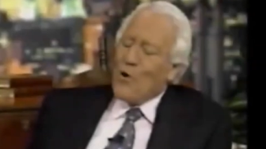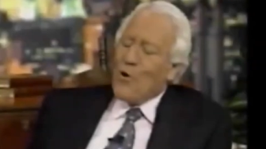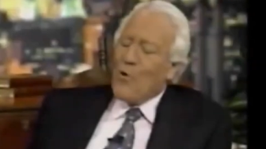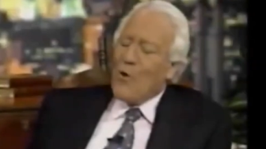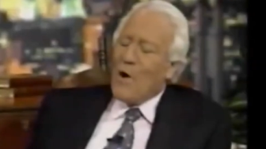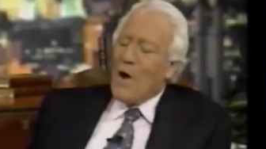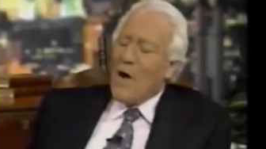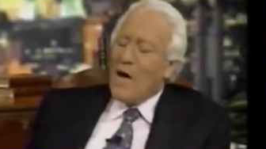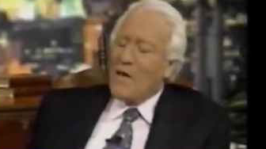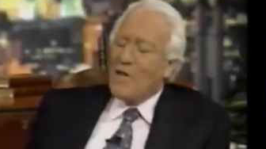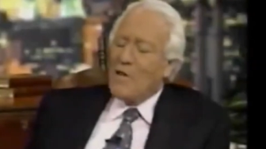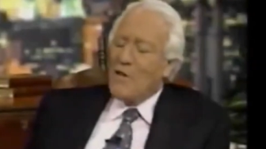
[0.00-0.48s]
you
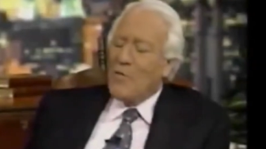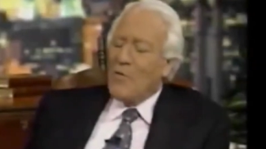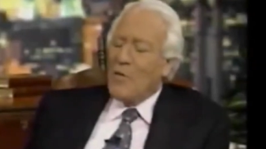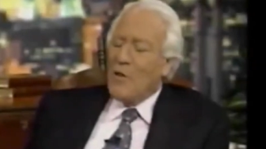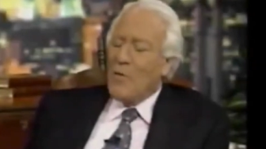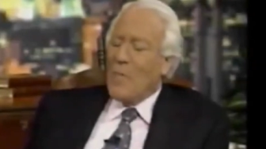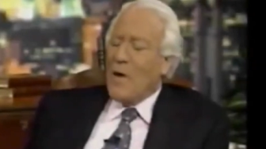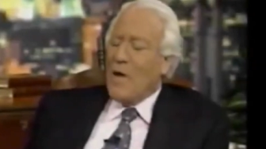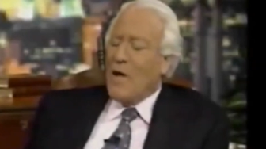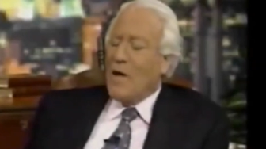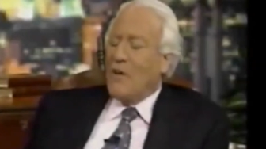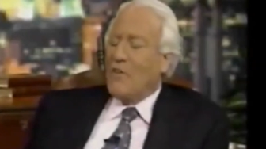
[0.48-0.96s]
were
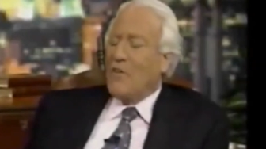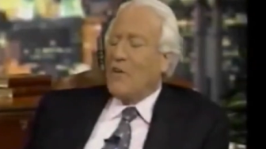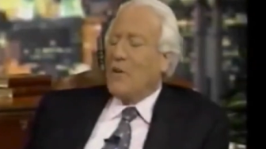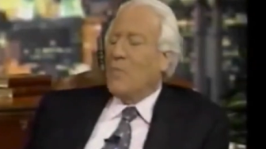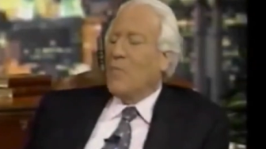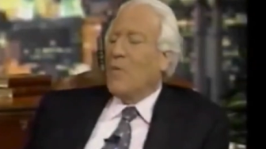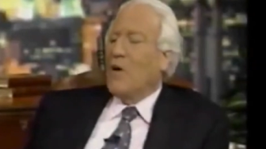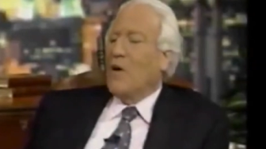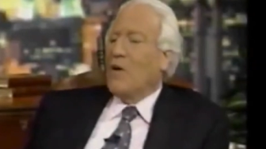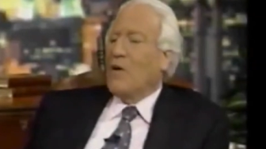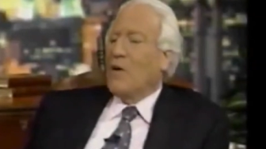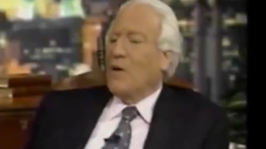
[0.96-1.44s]
actively
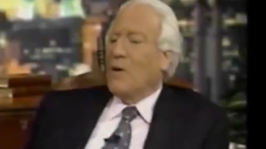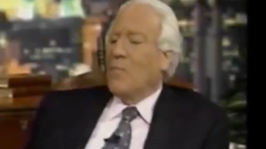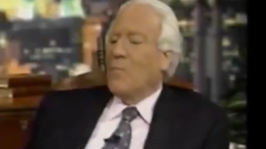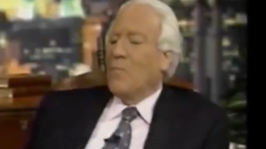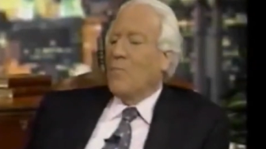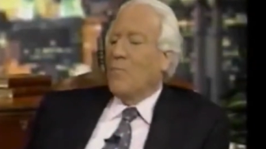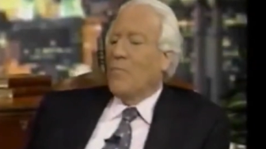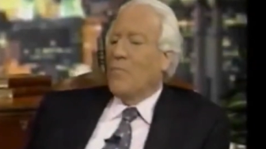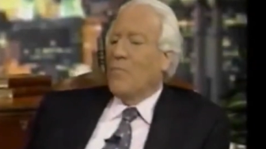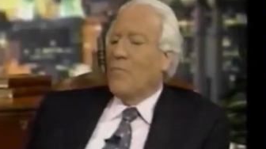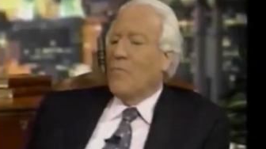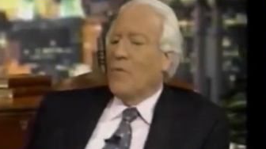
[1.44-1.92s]
managing money,
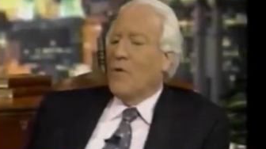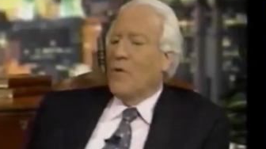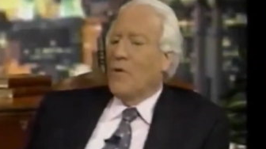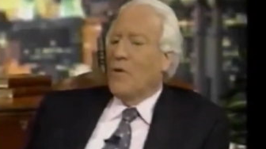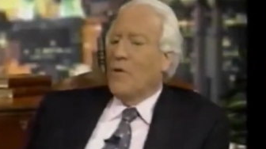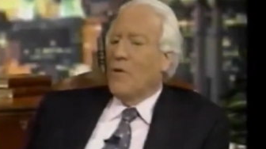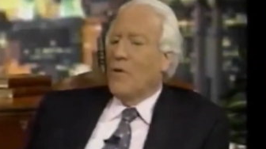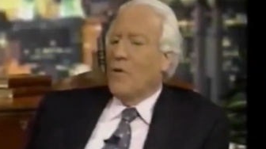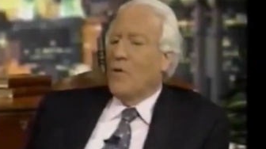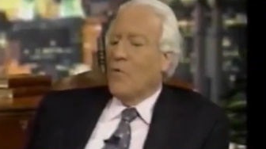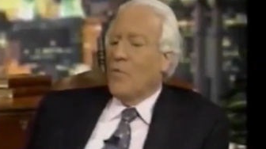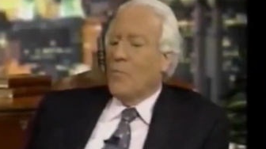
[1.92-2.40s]

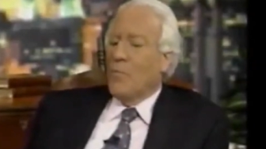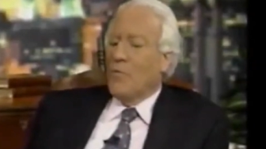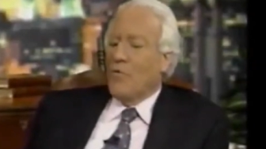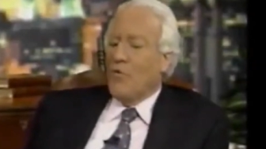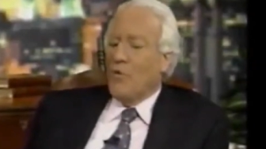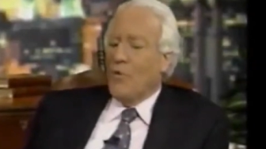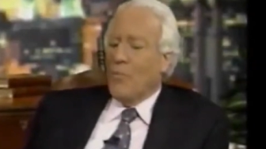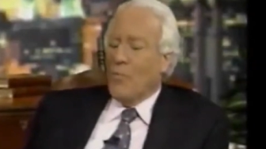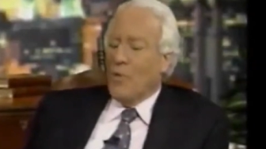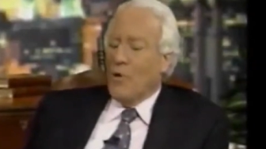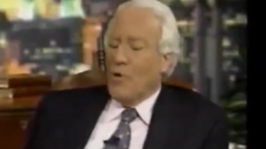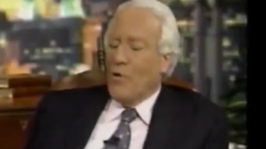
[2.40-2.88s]
you
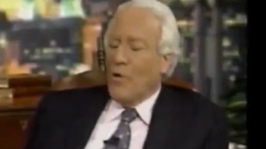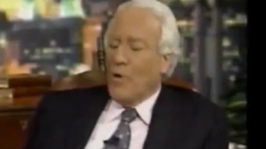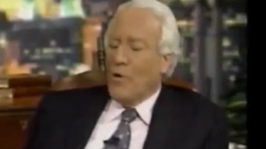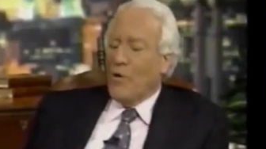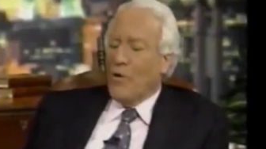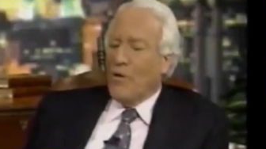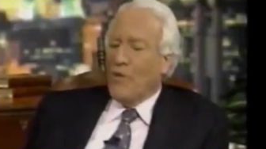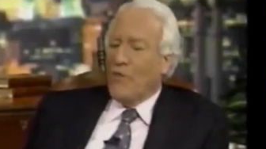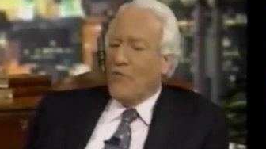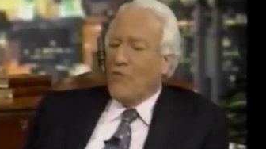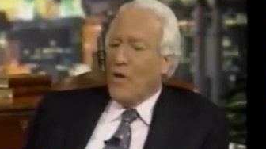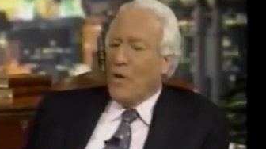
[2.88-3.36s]
presumably were
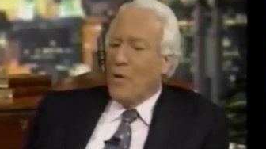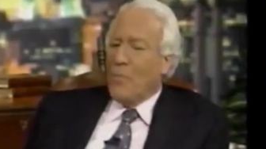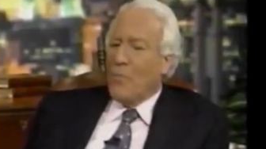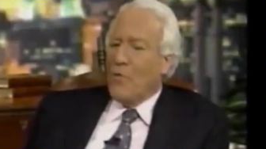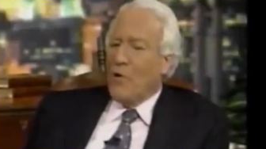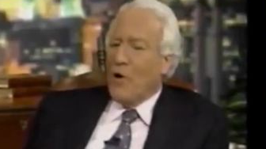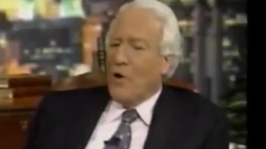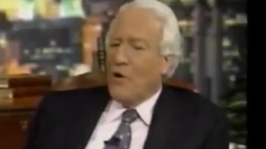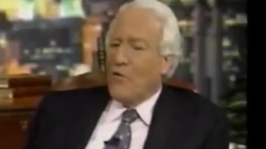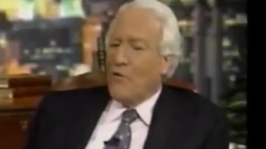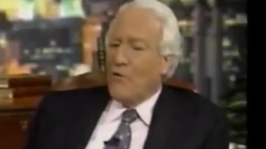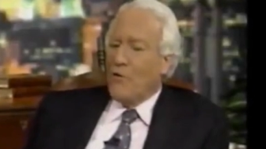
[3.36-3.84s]
under the same
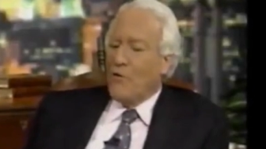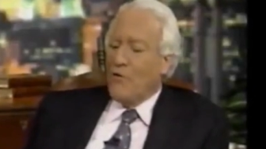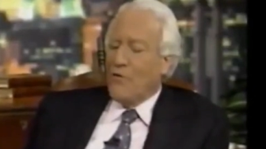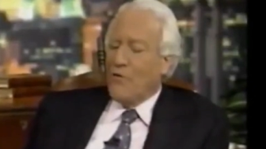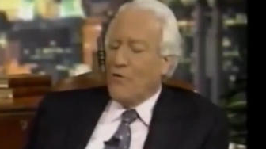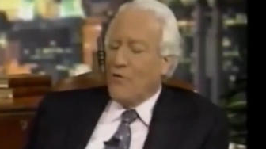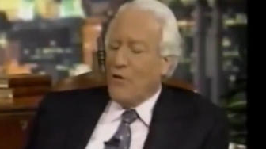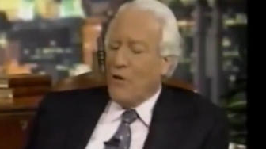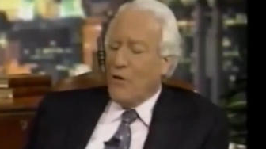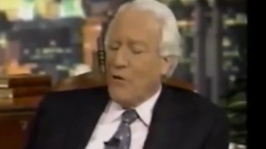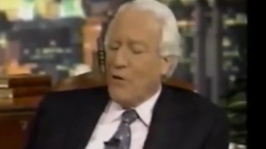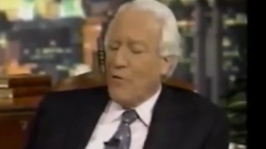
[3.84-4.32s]

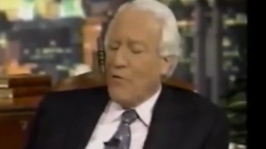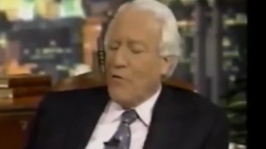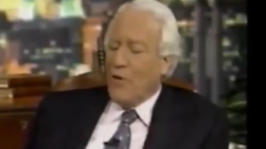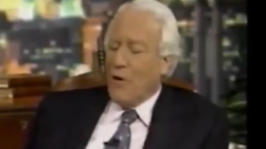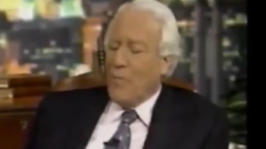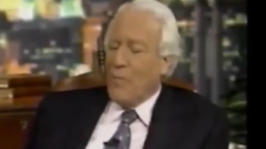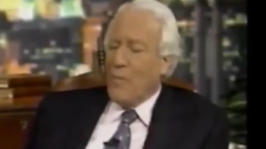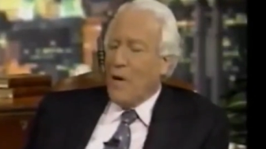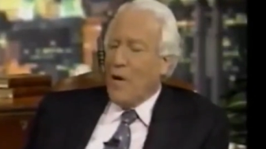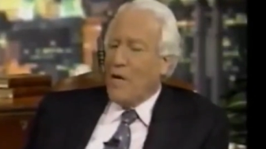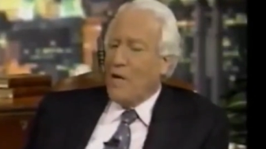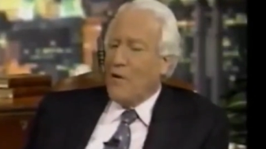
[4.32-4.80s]
pressures as other
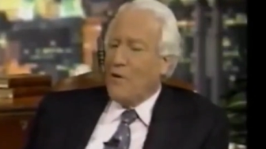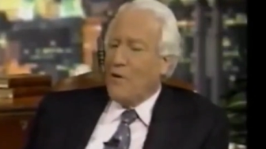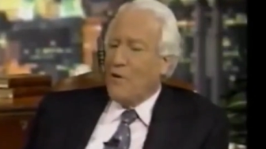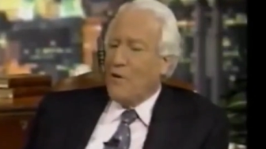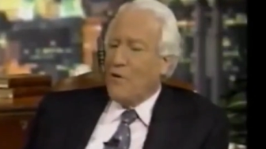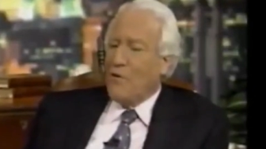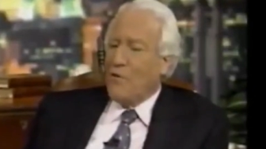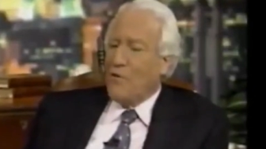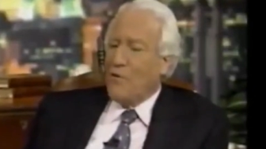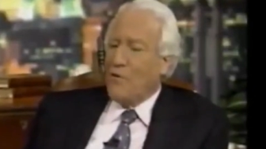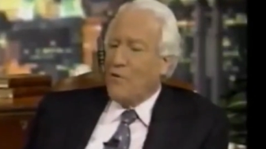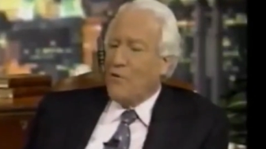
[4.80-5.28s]
fund
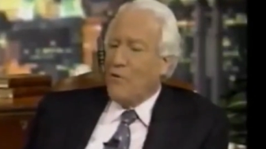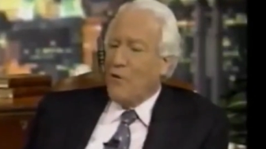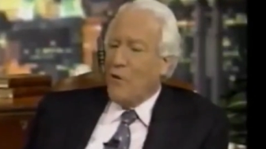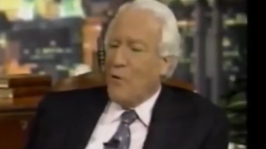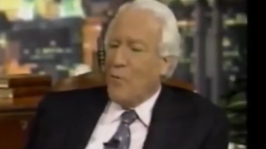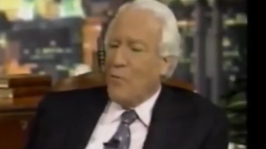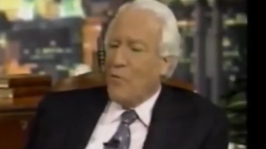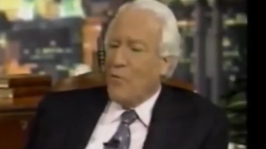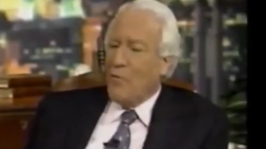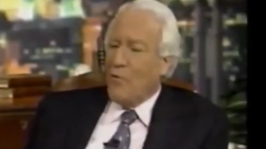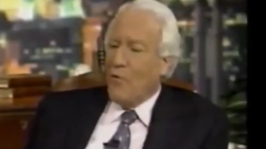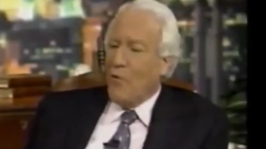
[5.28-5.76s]
managers to
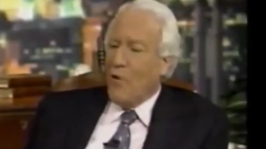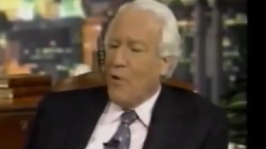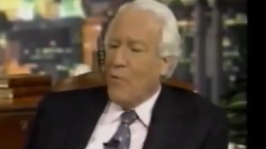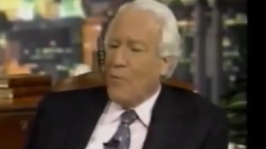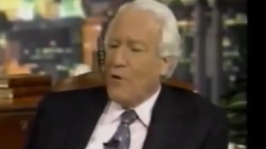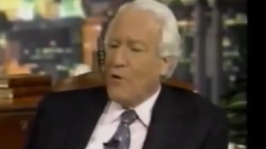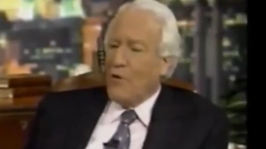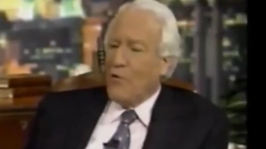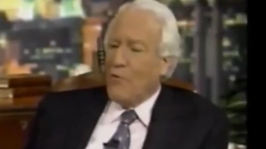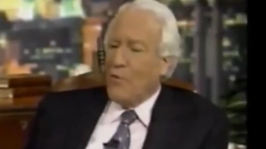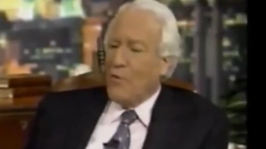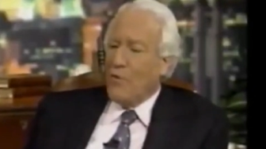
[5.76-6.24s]
show
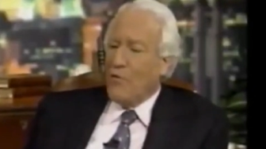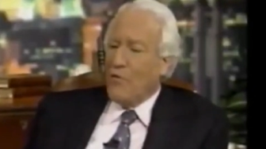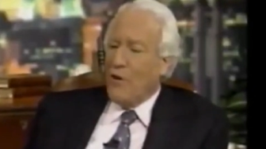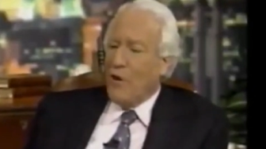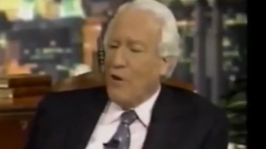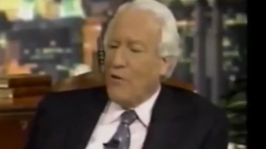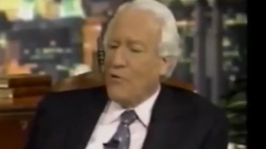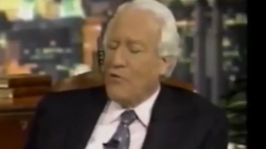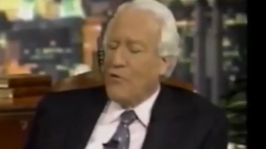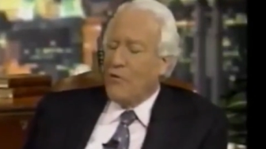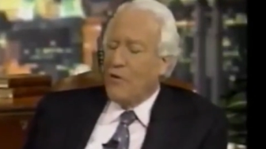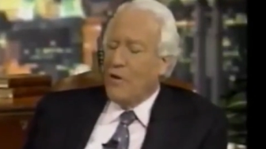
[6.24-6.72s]
performance
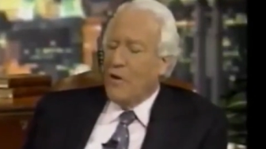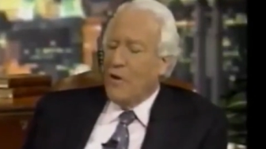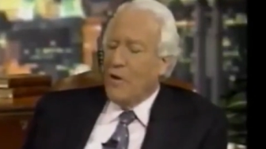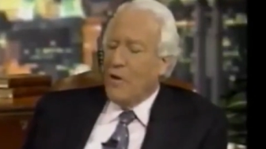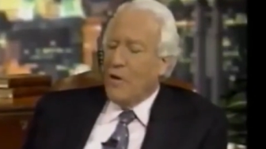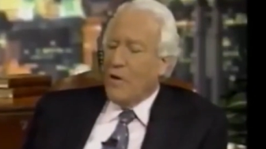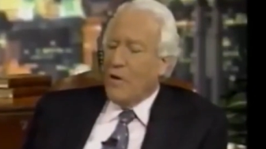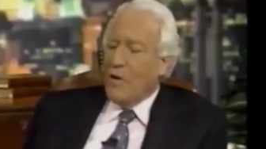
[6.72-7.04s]
results. Right.